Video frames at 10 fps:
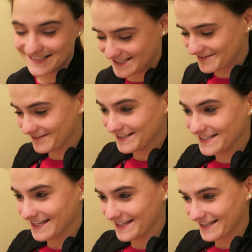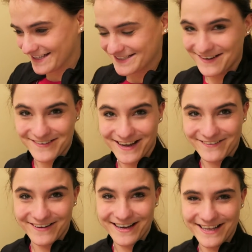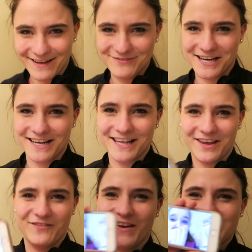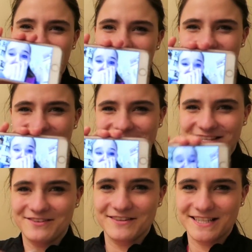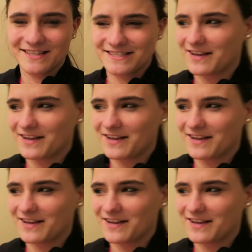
This is ridiculous. Okay, ready? I'm trying to like FaceTime Jess and do this at the